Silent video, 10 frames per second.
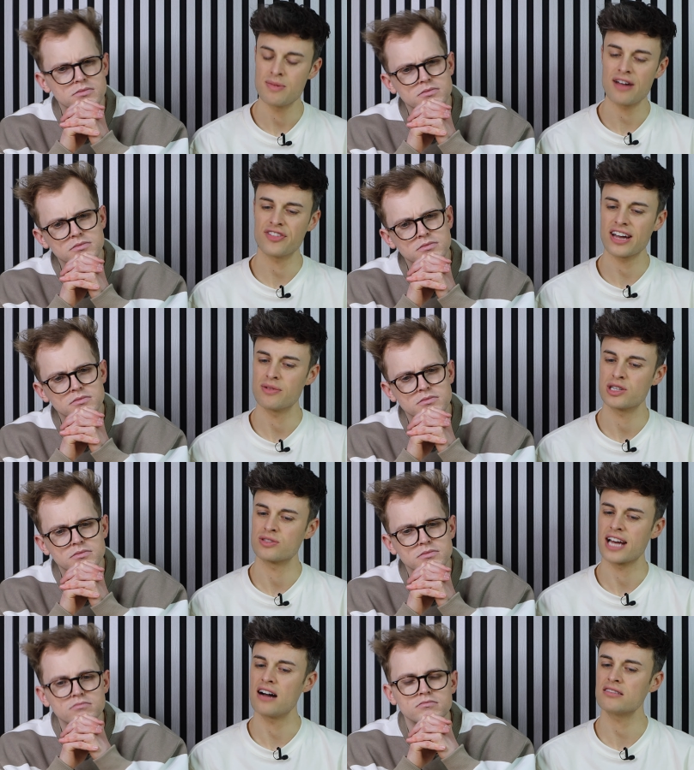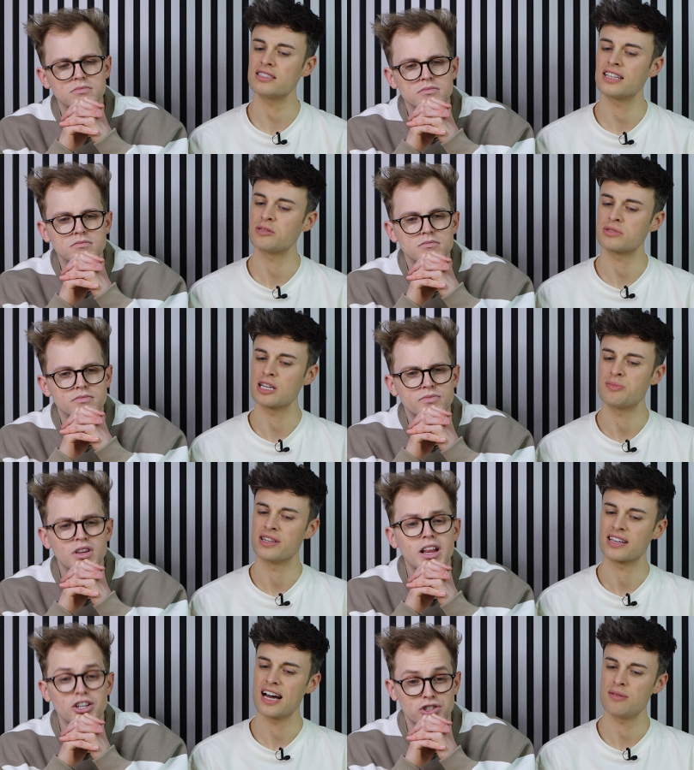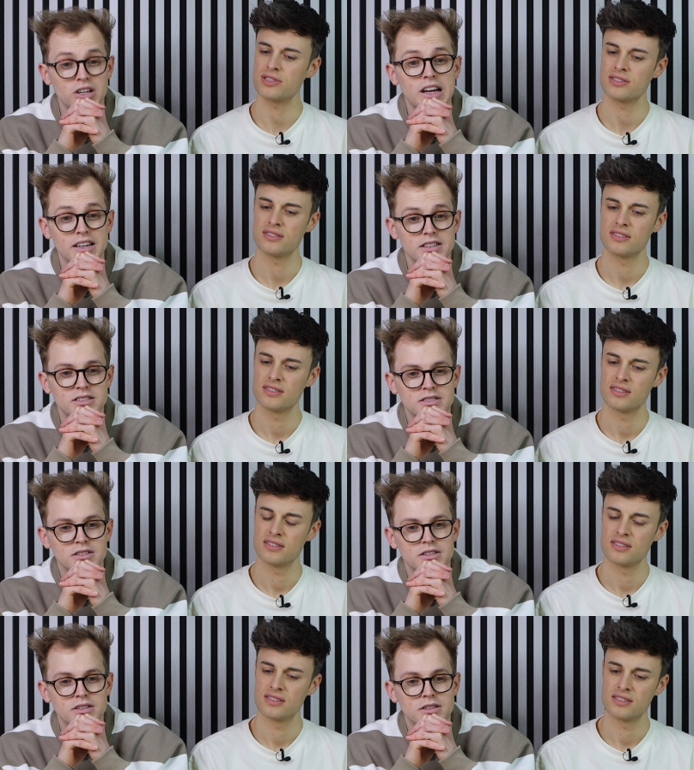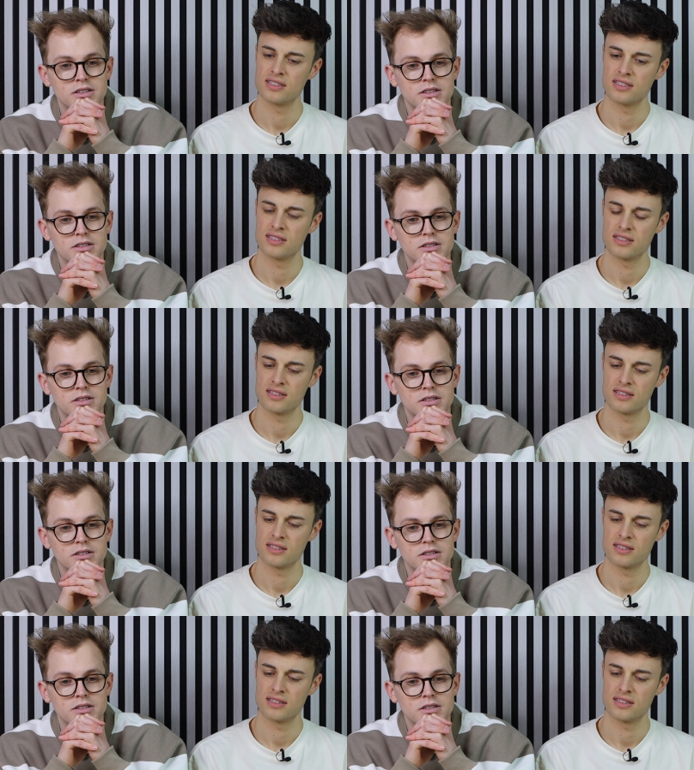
Speaker 1: You might forget which one your house is and end up sleeping in. Literally. Studies